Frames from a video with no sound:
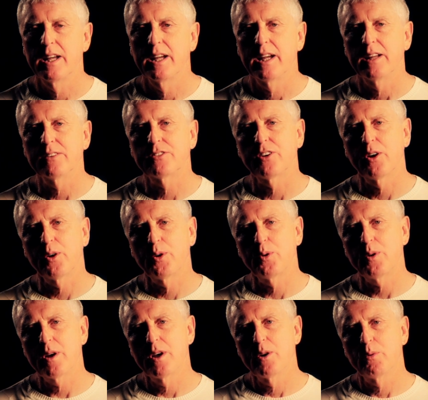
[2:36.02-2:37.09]
And
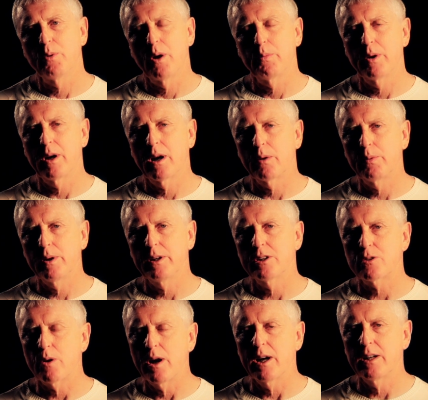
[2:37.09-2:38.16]
so what we are really
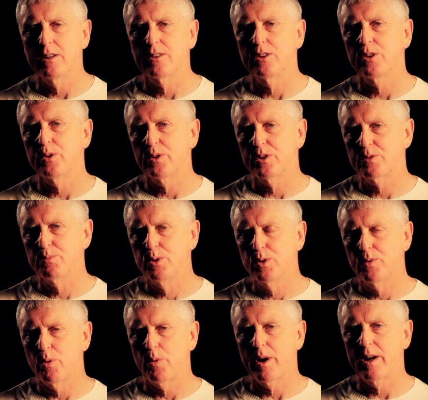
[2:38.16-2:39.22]
trying to do is
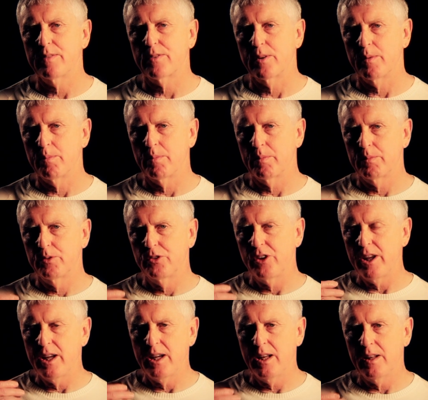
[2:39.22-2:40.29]
move away from
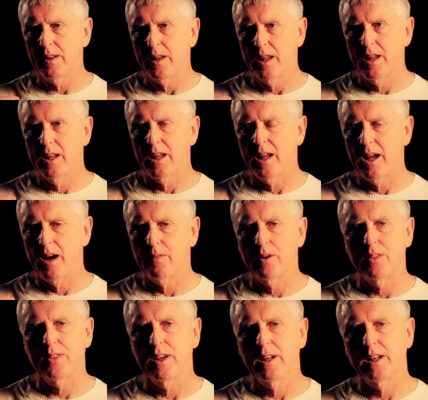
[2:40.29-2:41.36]
seeing
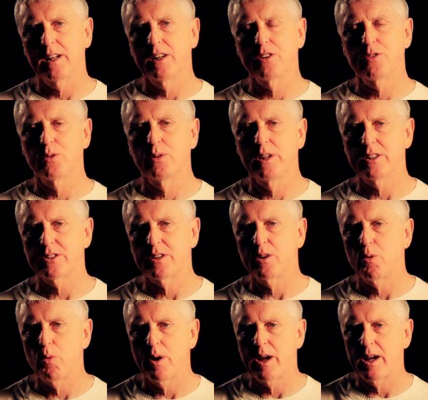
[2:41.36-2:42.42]
everything in a
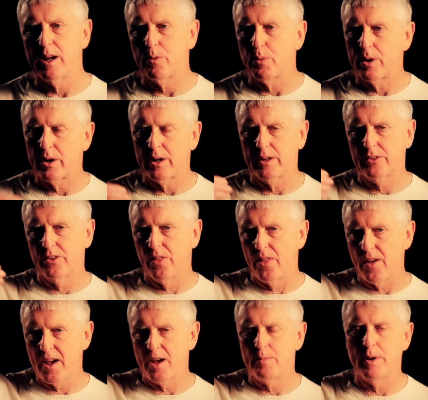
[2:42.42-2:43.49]
dualistic way where it's
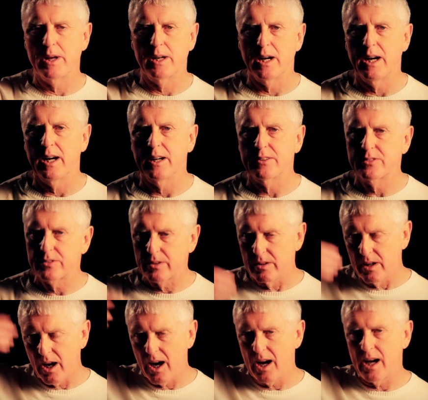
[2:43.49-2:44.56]
them and us,
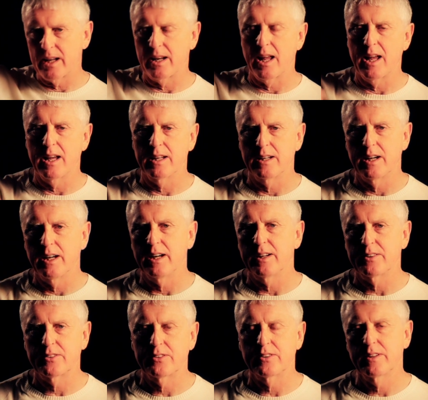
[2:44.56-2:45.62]
God and
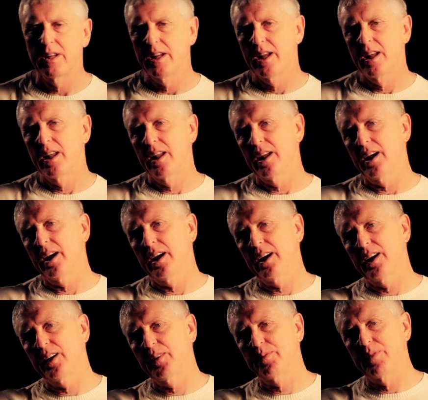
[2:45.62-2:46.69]
us,
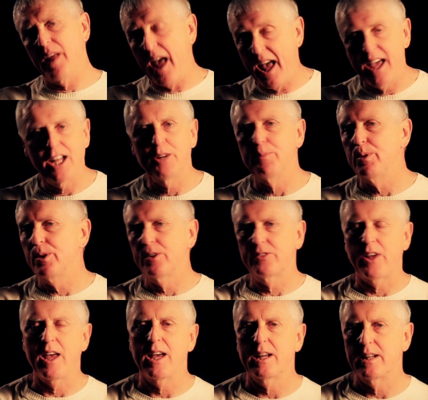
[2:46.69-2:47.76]
animals
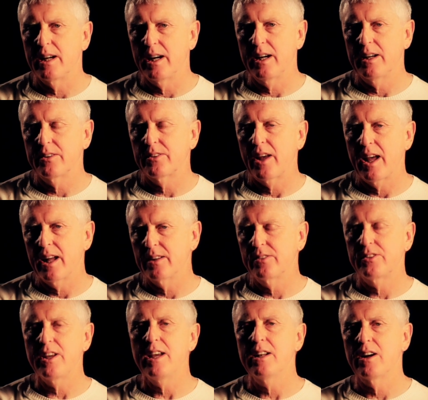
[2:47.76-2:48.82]
and us, and
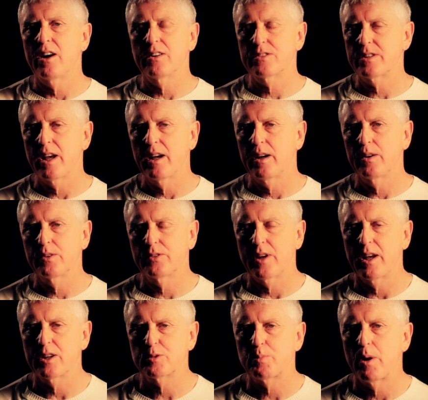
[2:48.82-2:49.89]
seeing ourselves
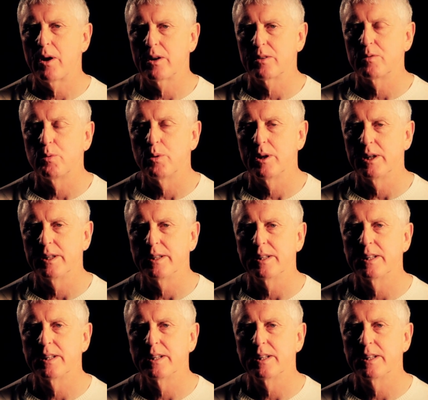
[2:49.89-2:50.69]
as part of one.